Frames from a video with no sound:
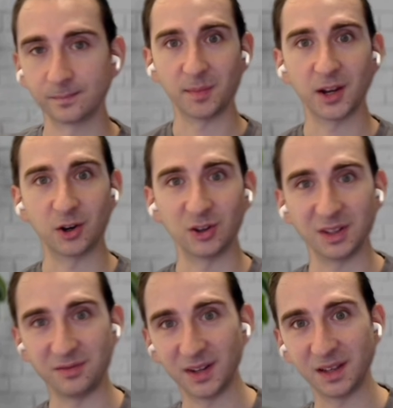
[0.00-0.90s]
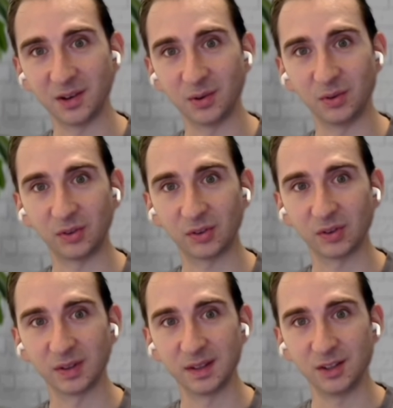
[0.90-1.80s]
of one of my early
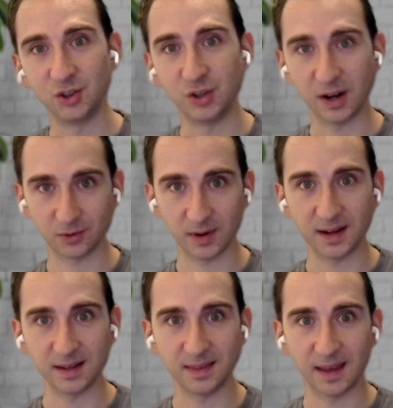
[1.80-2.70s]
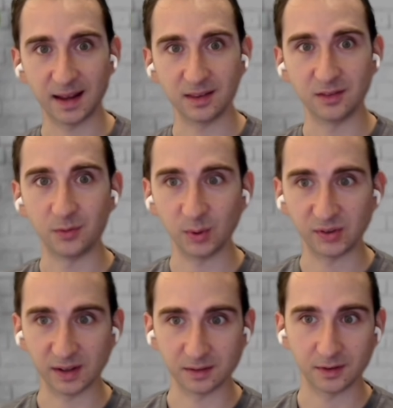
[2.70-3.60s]
videos generated that the
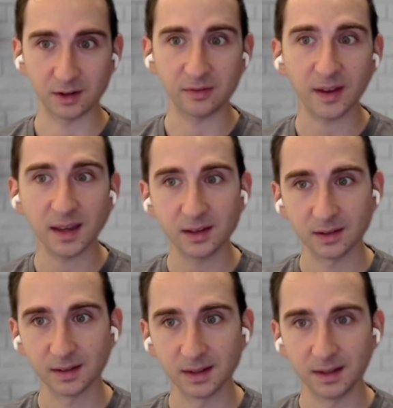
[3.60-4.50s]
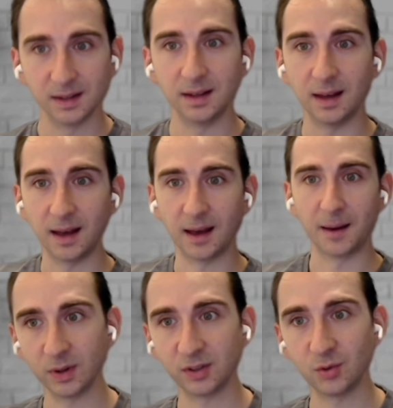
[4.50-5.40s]
voice sounded very fake. You're
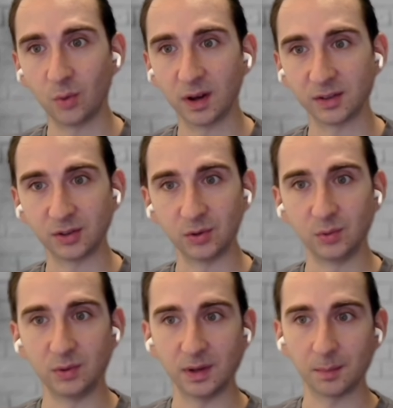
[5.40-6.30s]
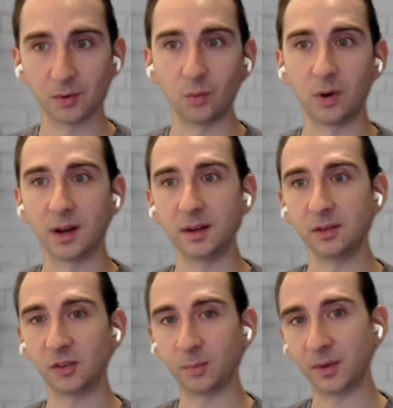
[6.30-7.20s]
going to want to, number
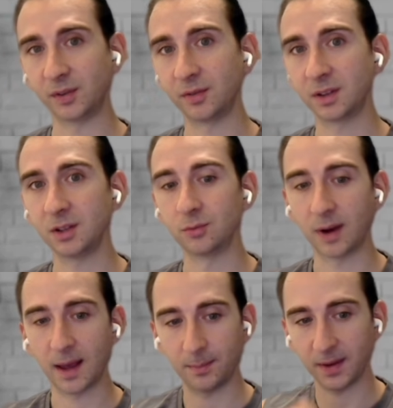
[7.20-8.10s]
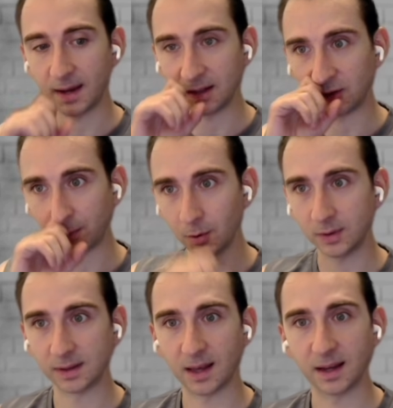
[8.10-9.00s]
one, specifically wrap any
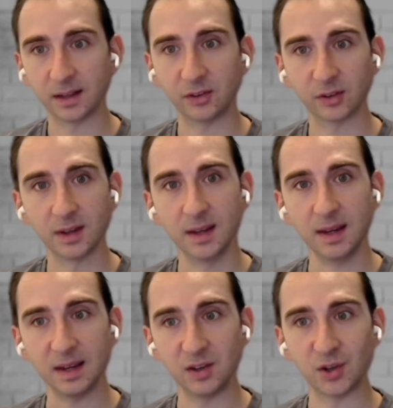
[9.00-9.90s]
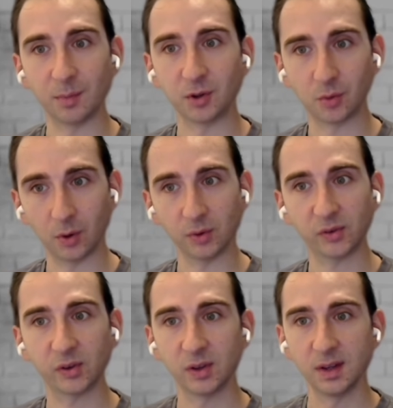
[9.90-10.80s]
spoken lines in double
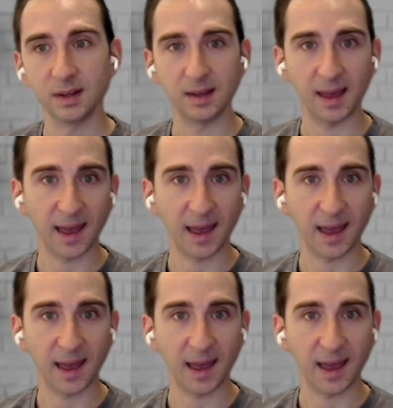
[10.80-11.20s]
quotes